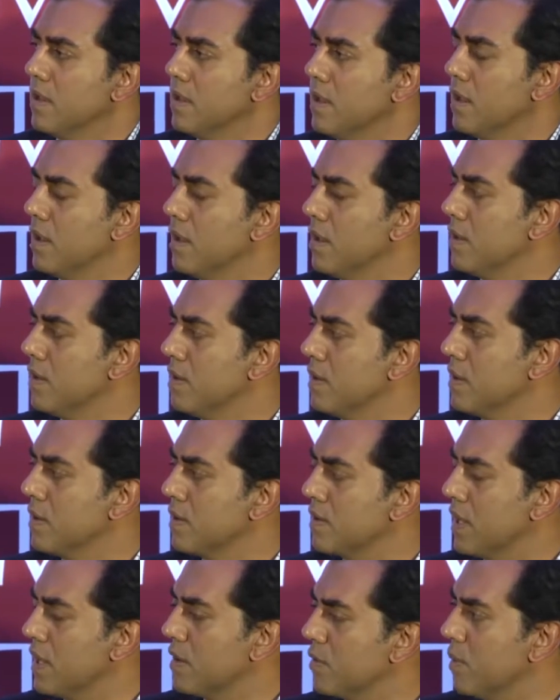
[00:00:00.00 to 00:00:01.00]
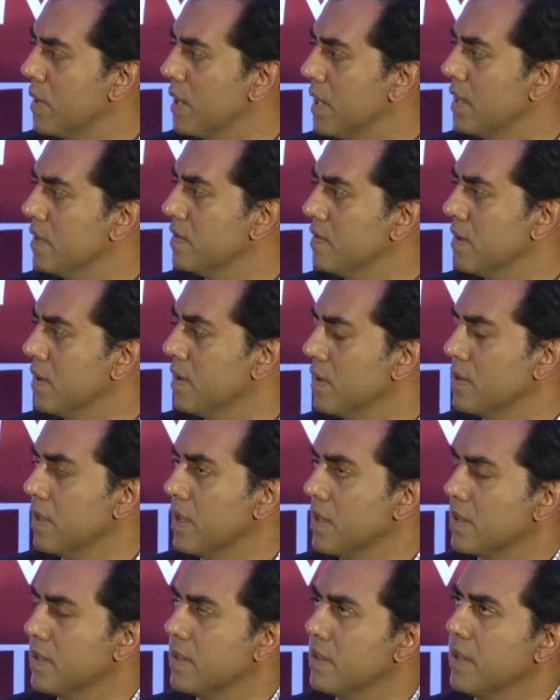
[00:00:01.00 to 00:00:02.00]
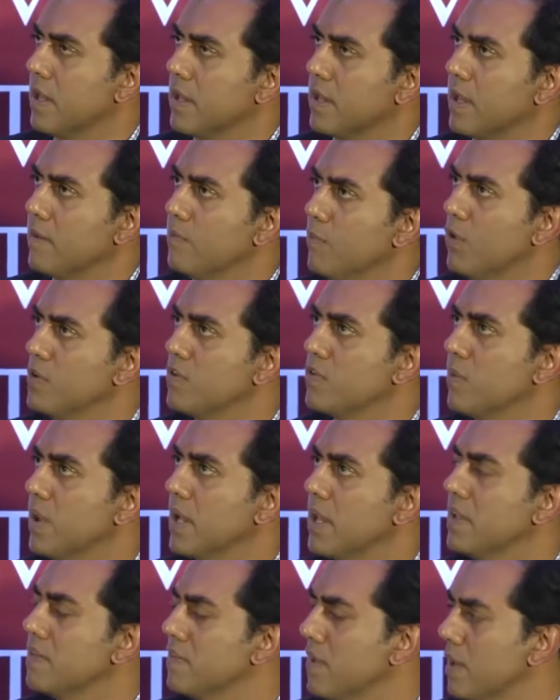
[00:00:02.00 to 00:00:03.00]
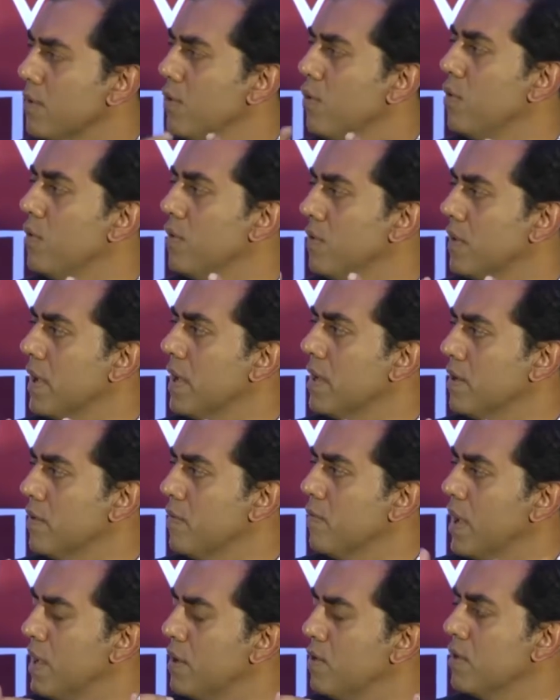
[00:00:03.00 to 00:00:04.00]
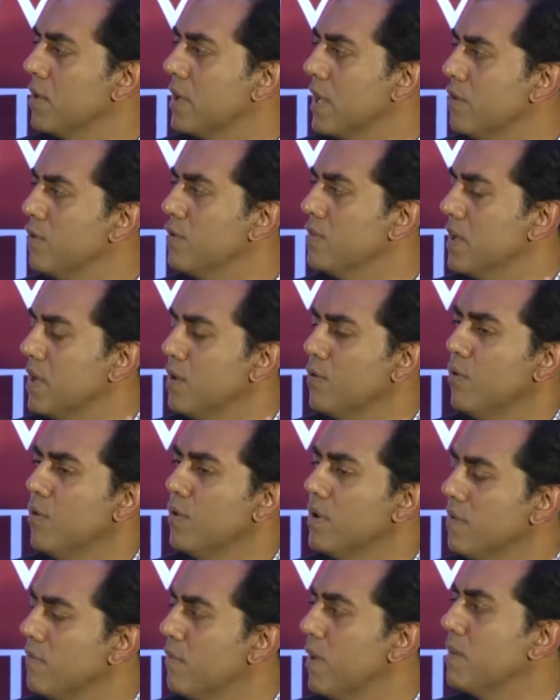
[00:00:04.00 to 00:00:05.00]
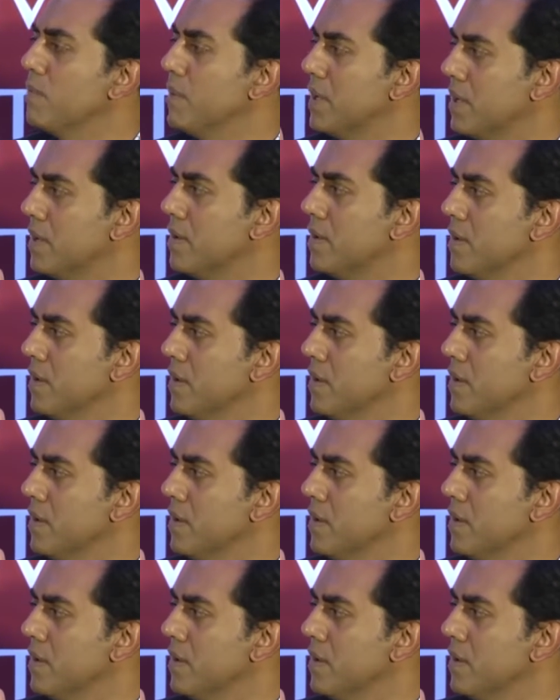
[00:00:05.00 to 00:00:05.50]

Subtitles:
that can most quickly say no, right? Can you say no in 1 minute?